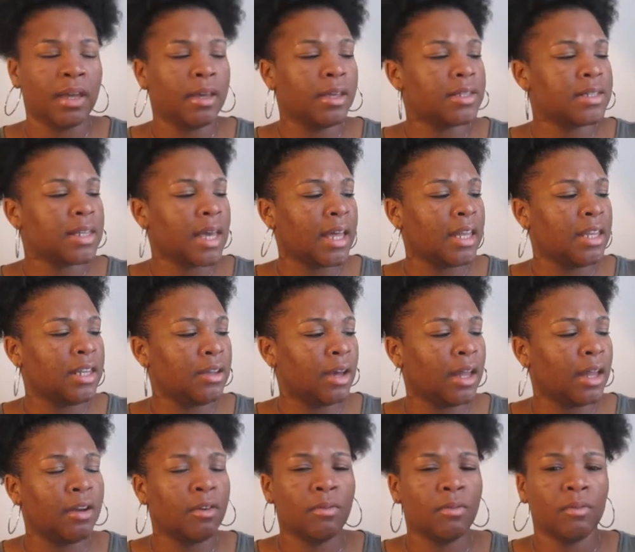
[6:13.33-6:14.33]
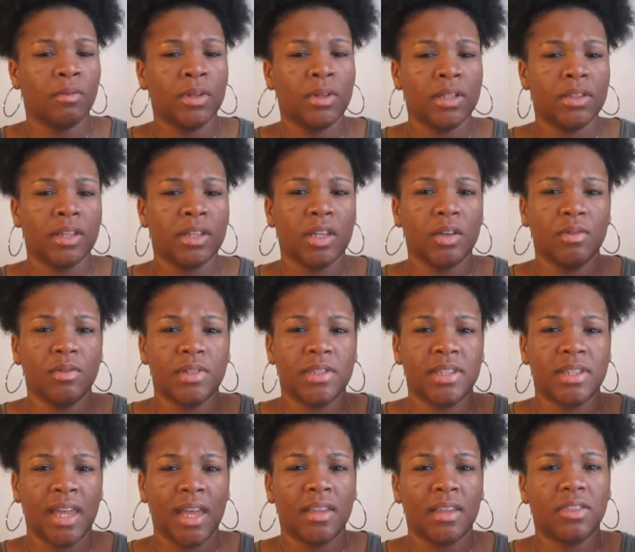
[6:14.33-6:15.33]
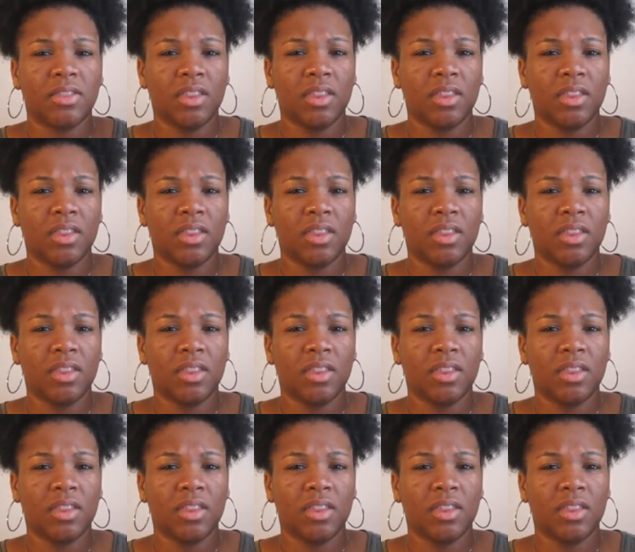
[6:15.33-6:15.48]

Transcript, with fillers: because I didn't I don't really think it was that